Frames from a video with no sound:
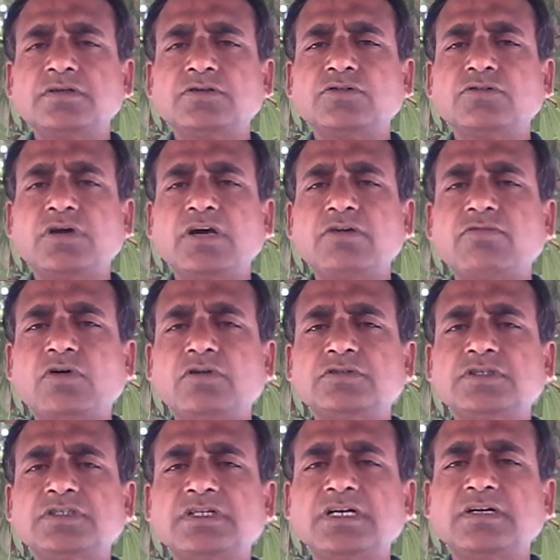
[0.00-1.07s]
you have
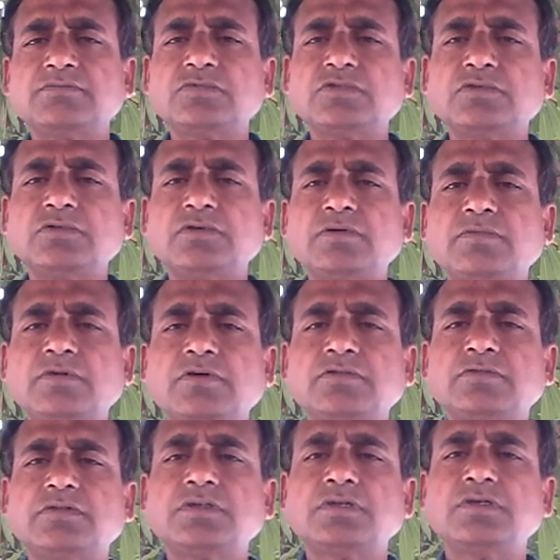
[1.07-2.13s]
already come to know
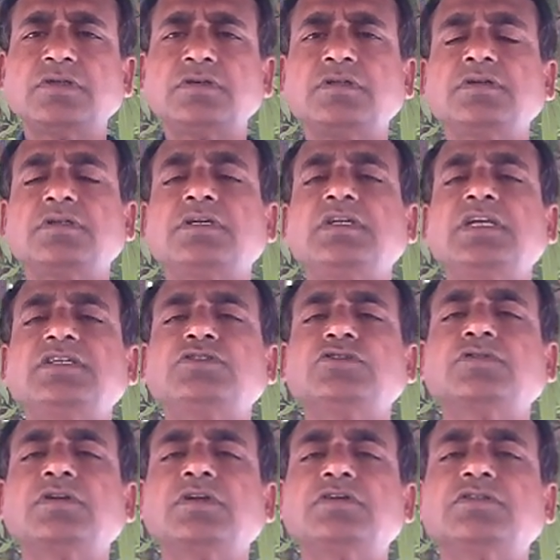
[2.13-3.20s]
about
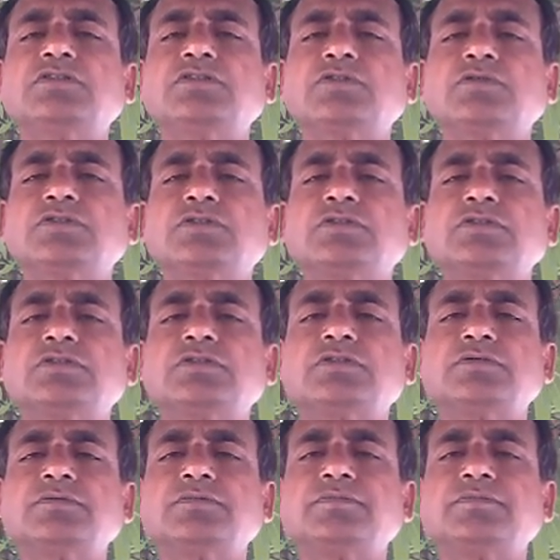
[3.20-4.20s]
natural resources.